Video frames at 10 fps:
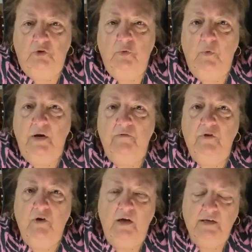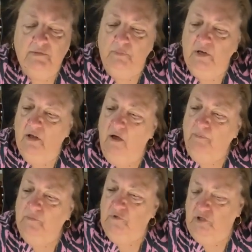So what have you guys been
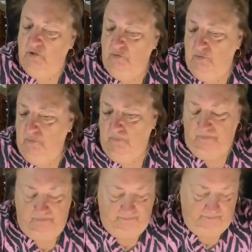up to?